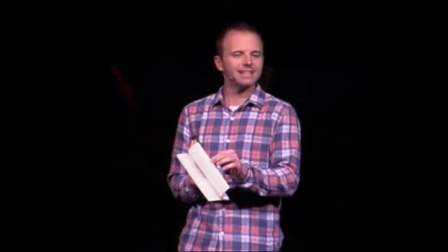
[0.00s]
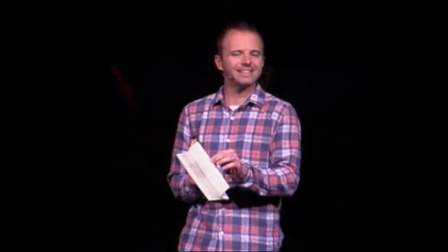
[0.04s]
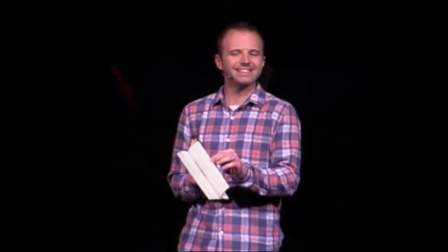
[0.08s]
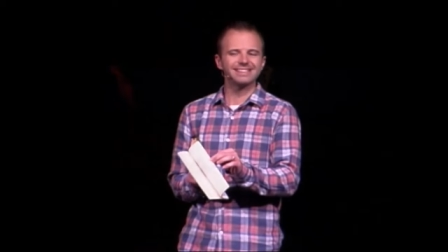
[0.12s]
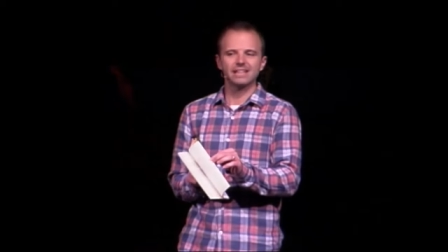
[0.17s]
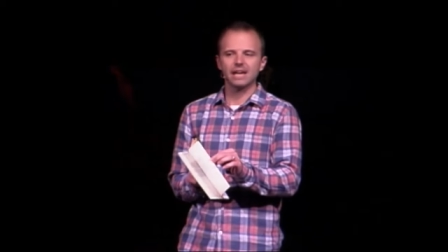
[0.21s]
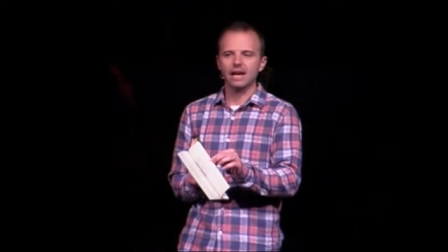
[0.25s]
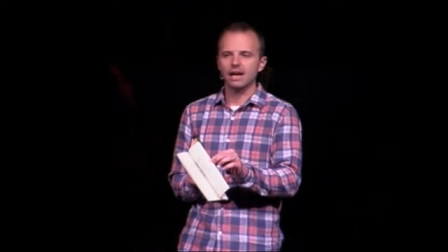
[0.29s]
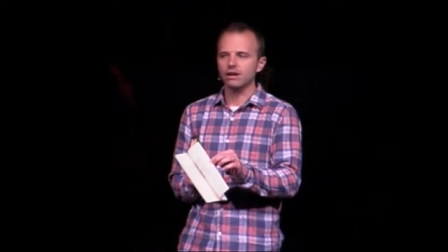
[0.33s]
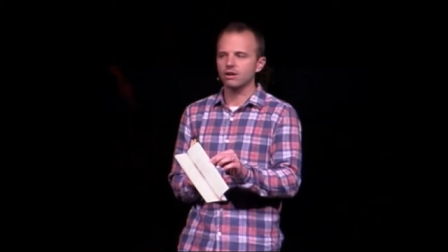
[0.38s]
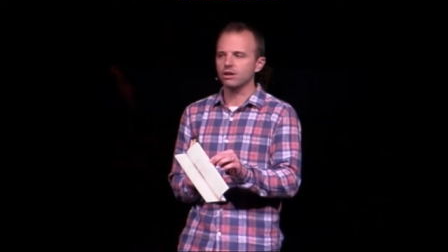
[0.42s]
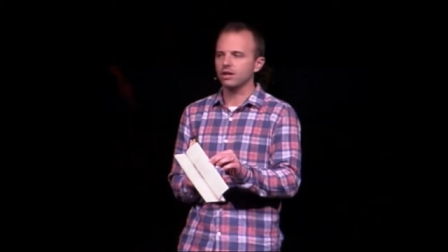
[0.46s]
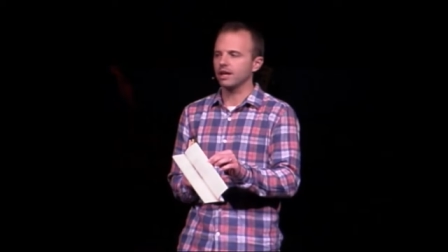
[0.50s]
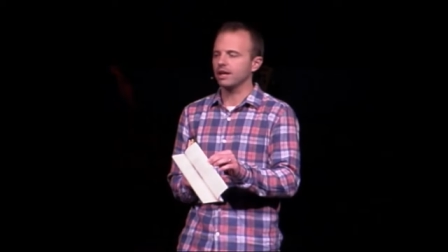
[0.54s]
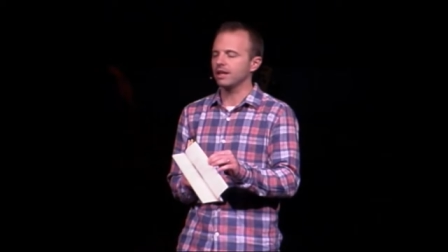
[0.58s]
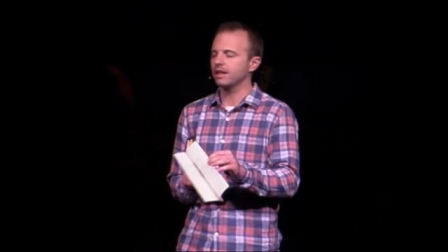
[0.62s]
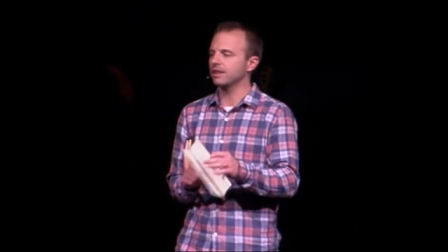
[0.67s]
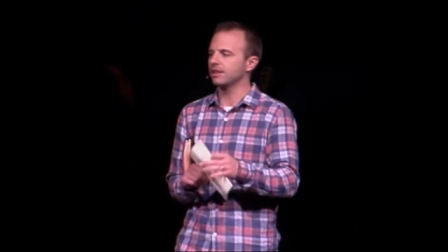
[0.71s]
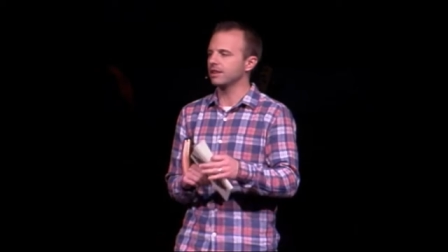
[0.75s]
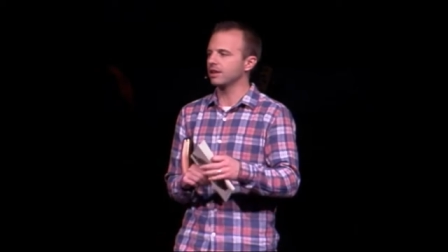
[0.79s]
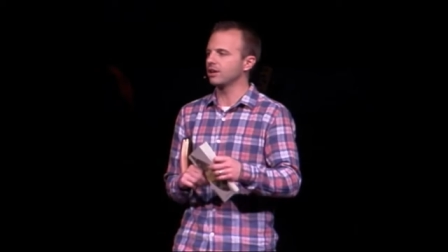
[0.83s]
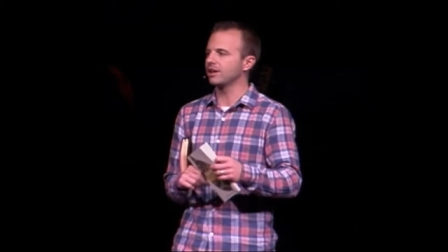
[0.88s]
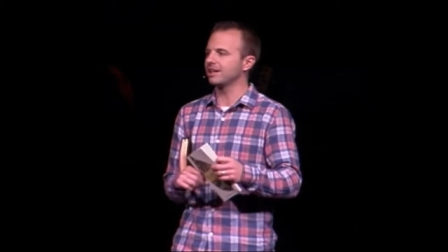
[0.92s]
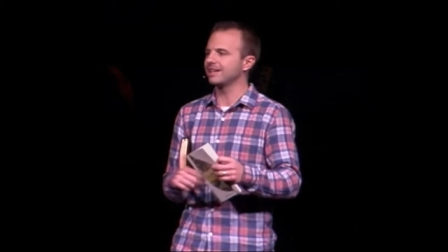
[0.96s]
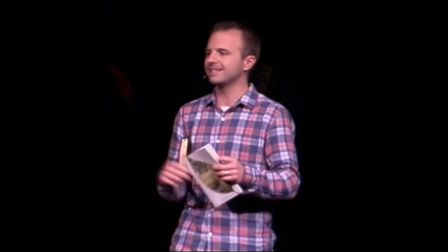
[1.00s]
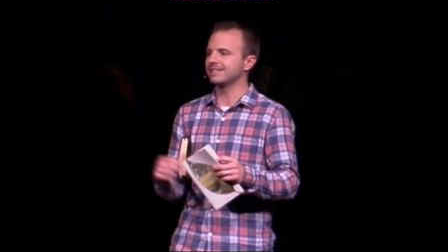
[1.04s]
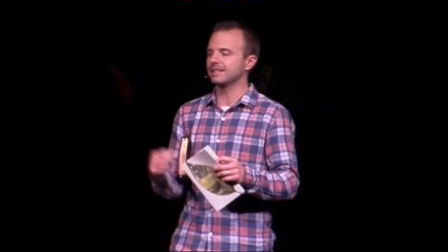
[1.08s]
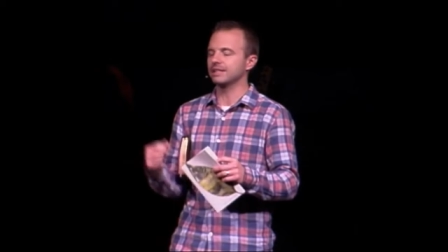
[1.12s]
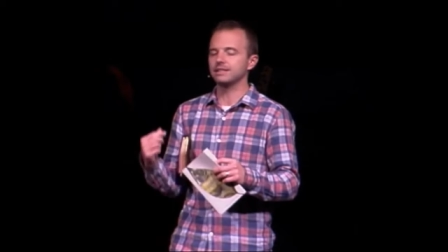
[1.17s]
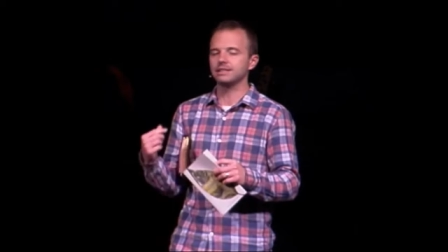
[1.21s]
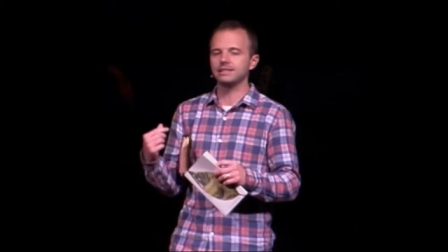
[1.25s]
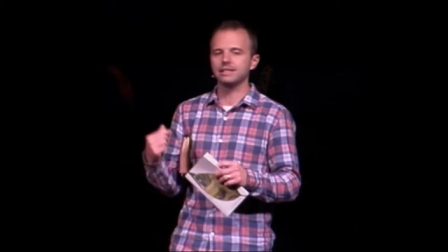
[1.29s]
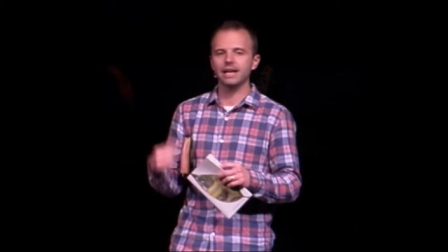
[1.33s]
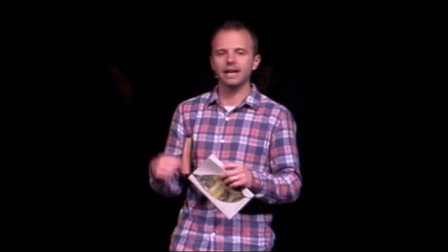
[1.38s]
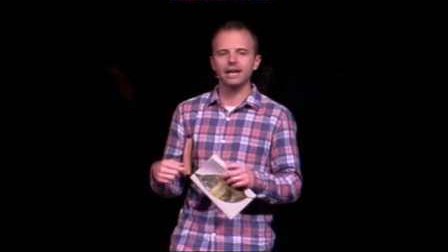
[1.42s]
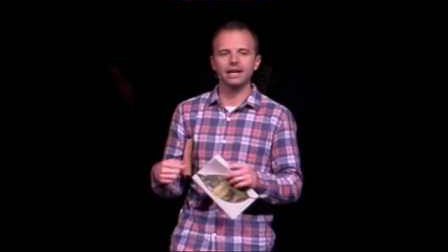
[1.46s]
Saturday, there is a
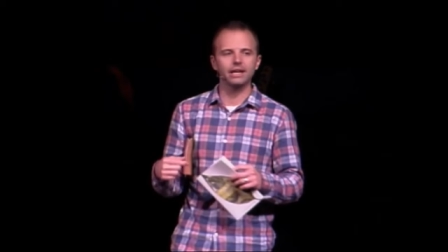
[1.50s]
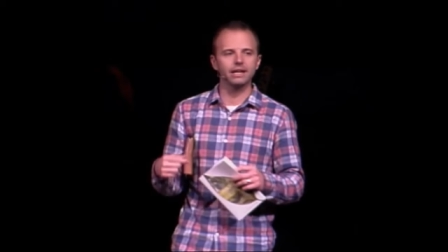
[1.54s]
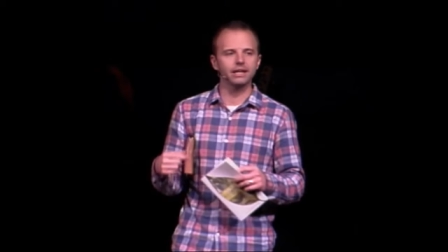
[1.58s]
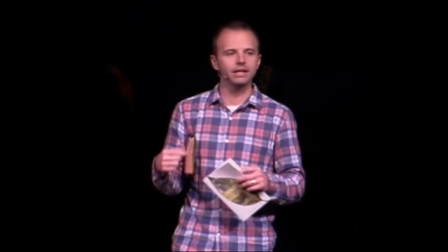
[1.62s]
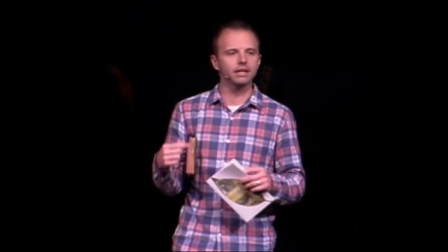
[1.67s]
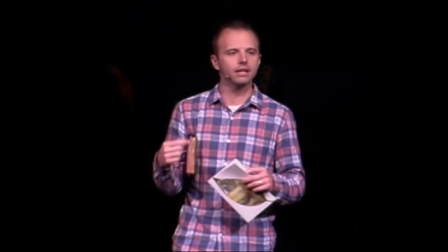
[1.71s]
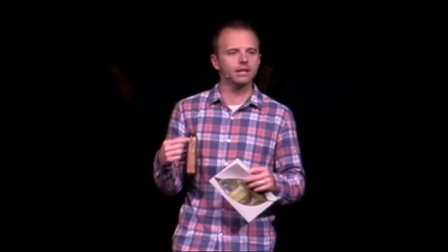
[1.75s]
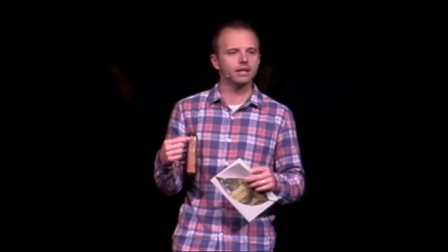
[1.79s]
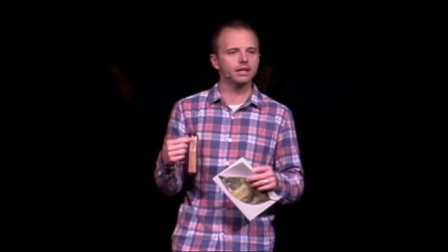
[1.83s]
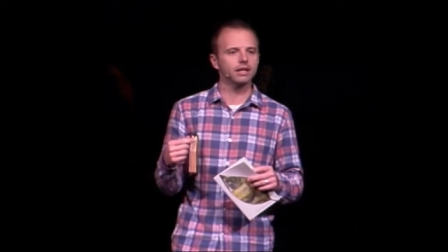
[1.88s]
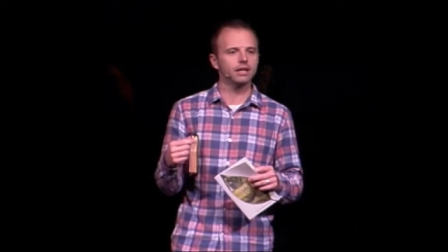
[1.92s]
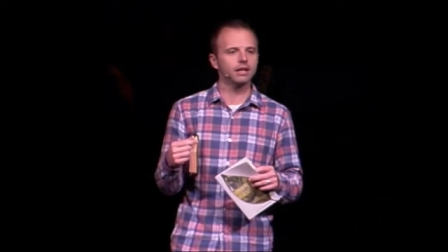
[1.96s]
day